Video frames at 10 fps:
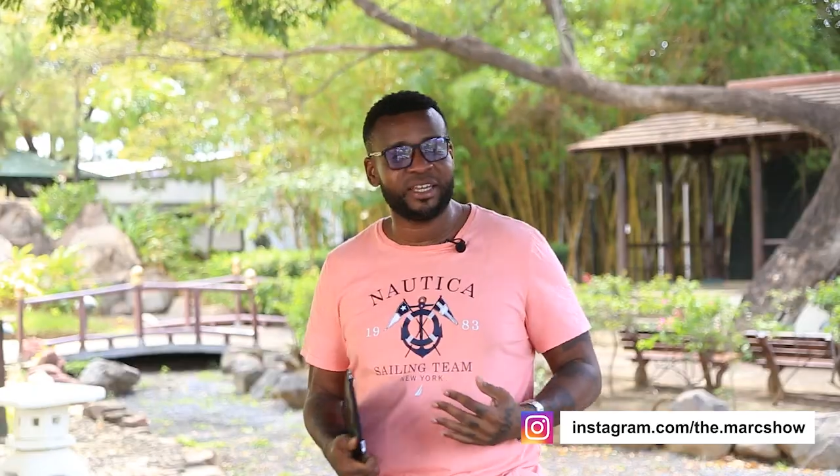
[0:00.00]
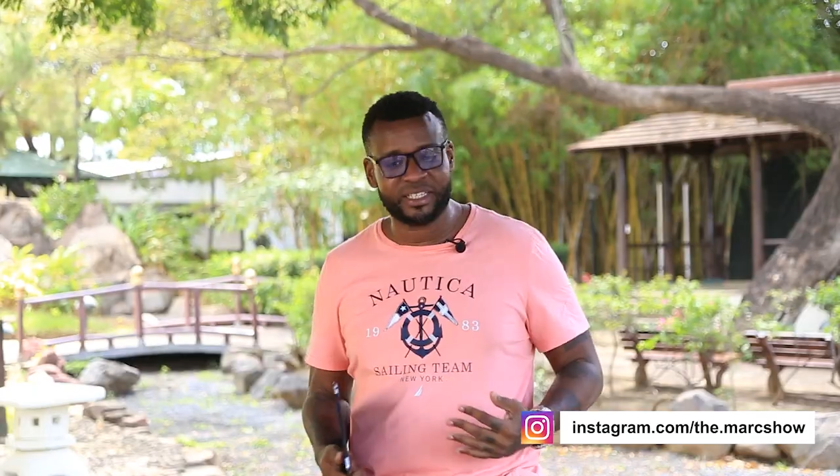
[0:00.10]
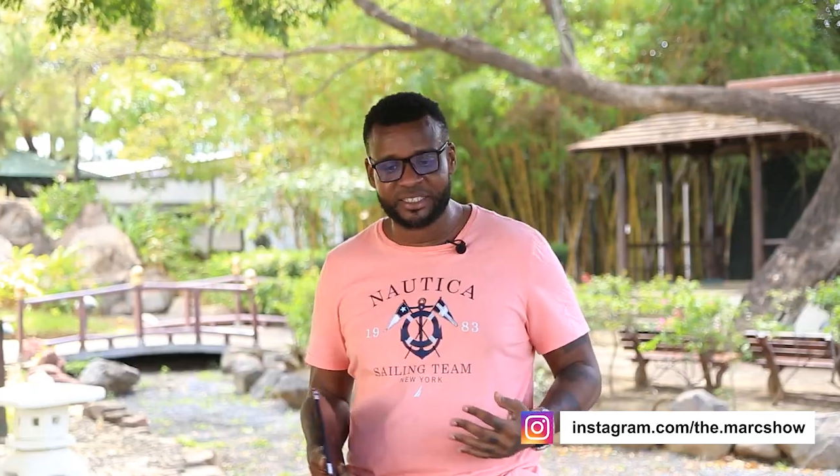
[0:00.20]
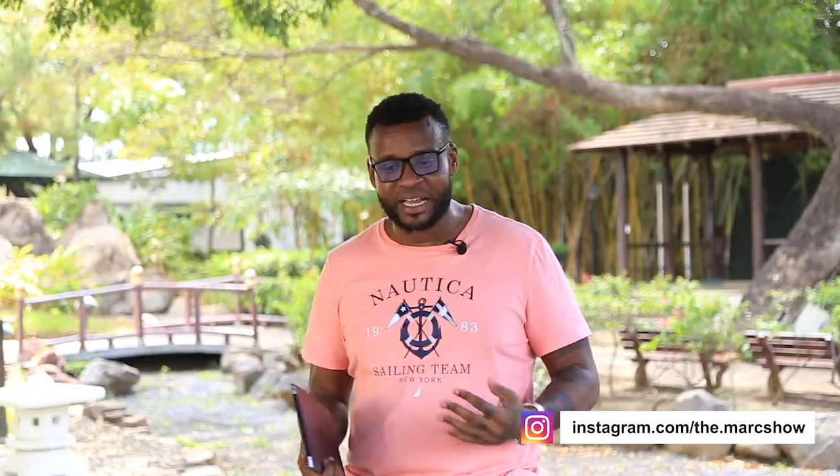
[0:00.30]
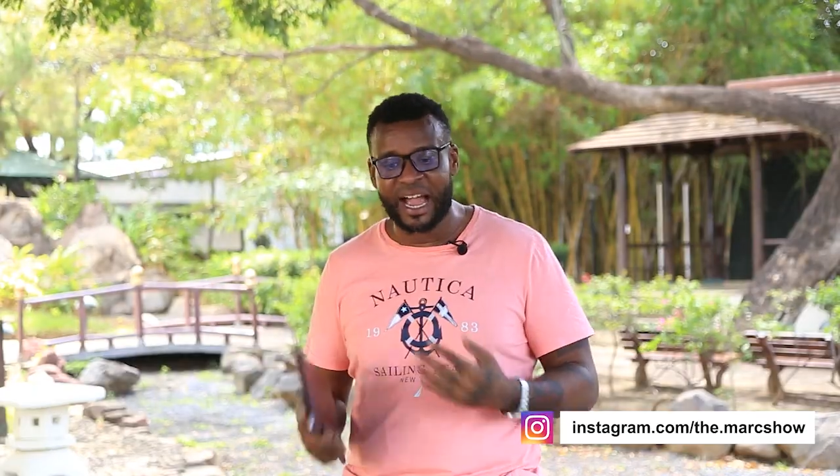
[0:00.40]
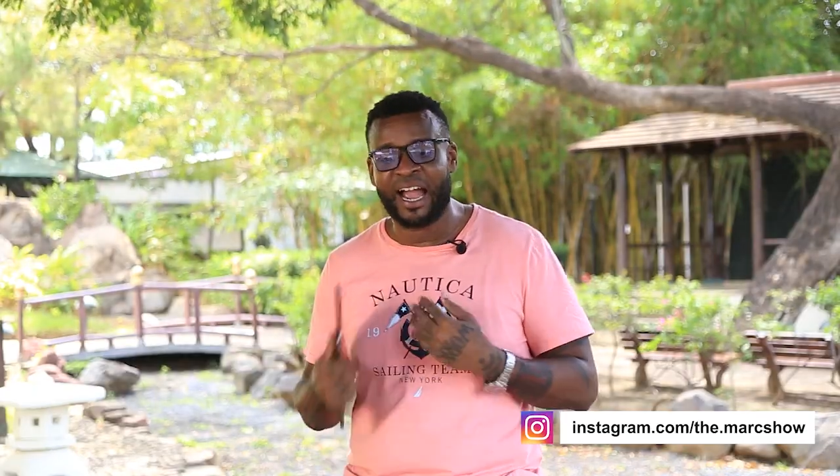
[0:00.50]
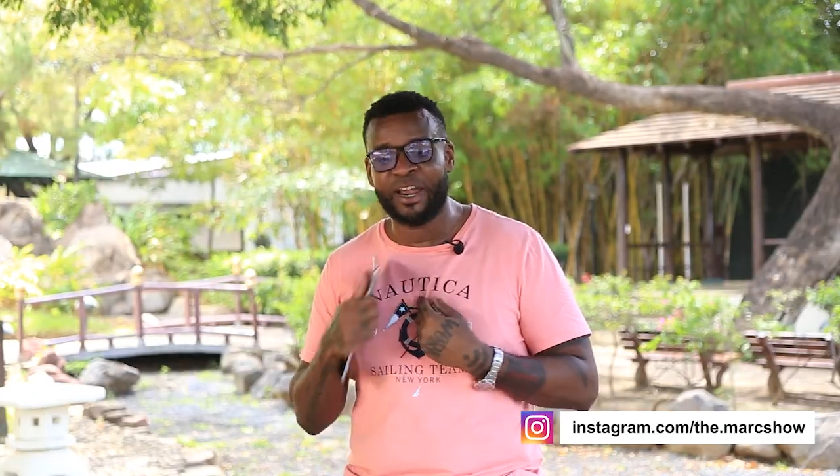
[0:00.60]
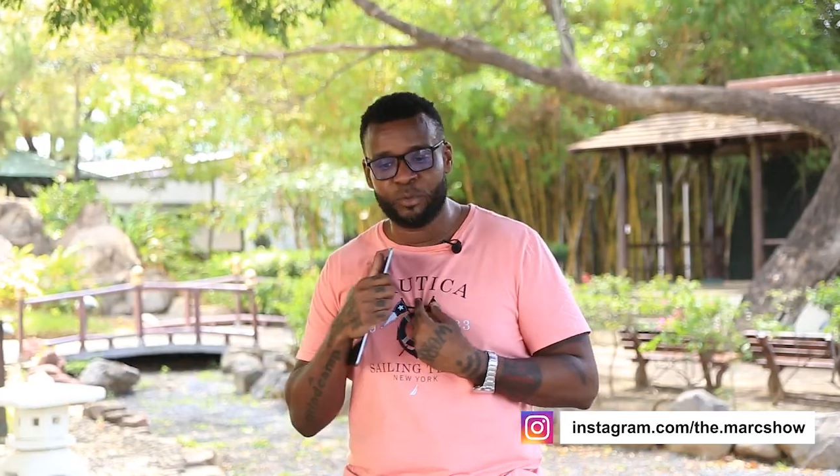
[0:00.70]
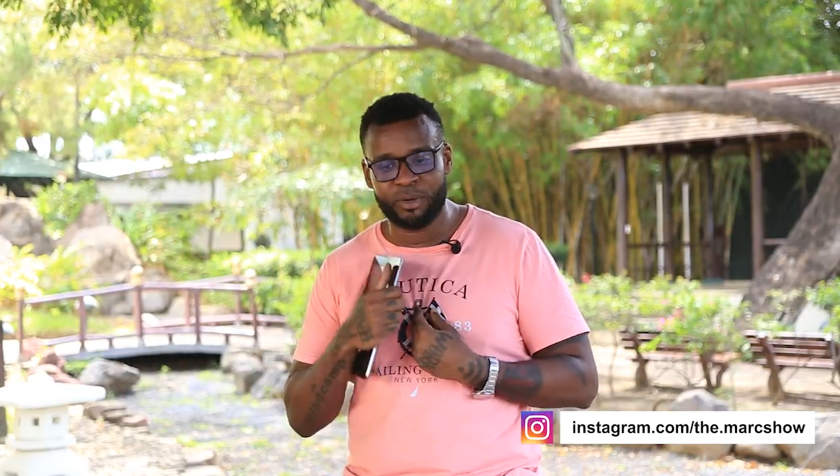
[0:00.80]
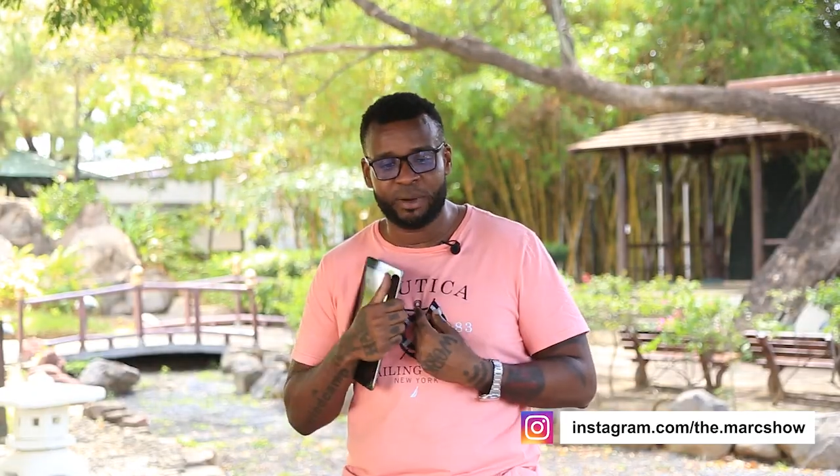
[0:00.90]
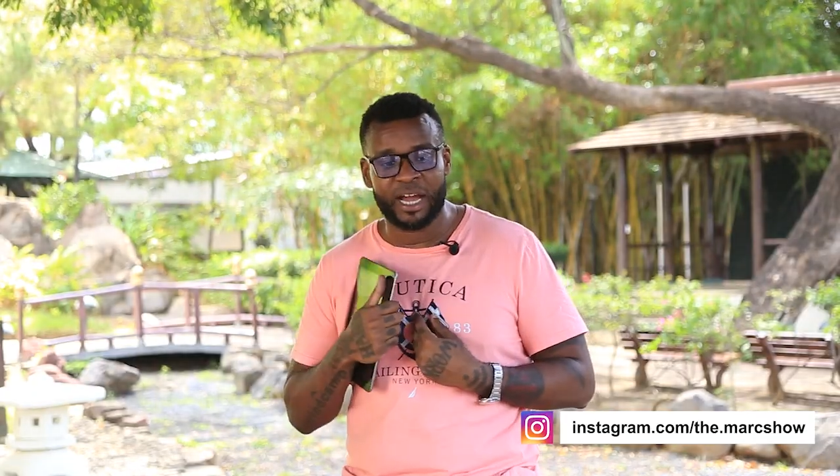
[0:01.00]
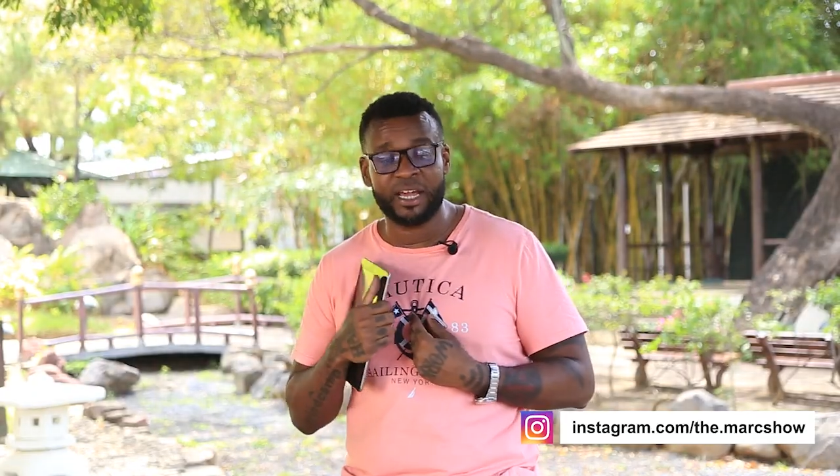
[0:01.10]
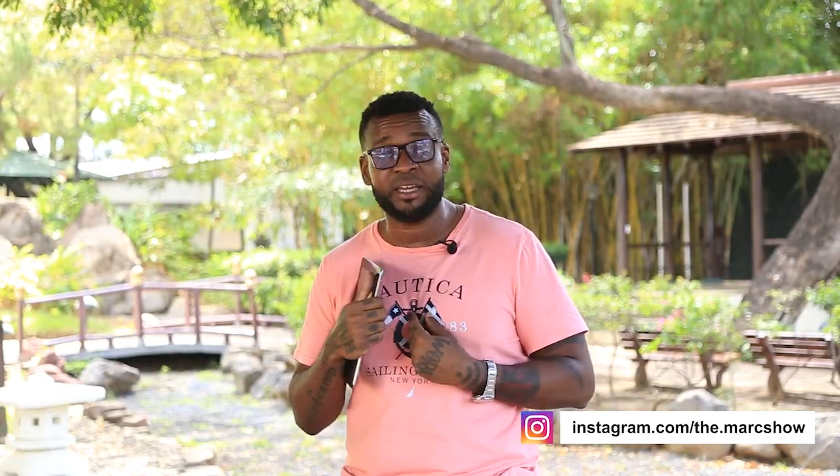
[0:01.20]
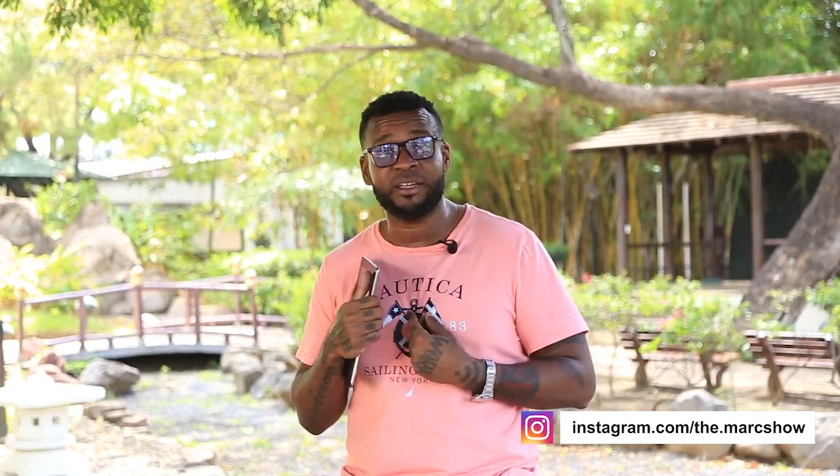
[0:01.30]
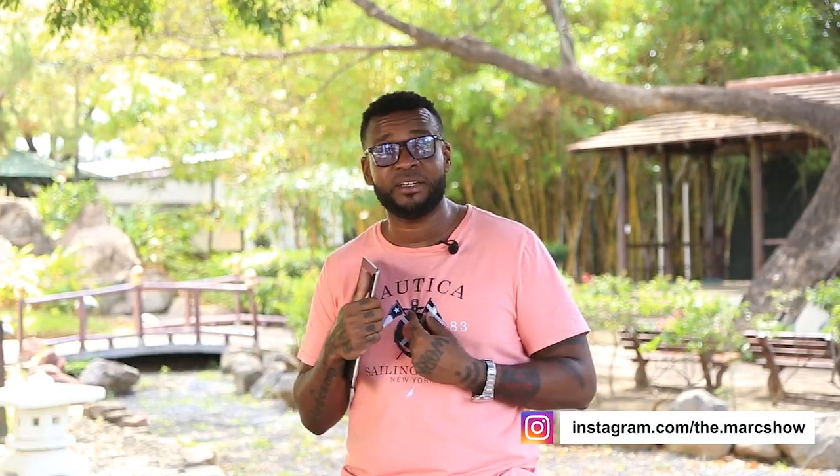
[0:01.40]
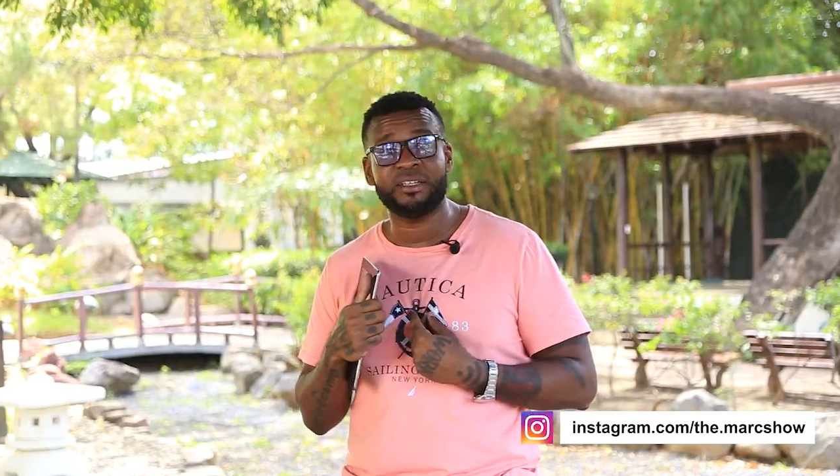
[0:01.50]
things that I would buy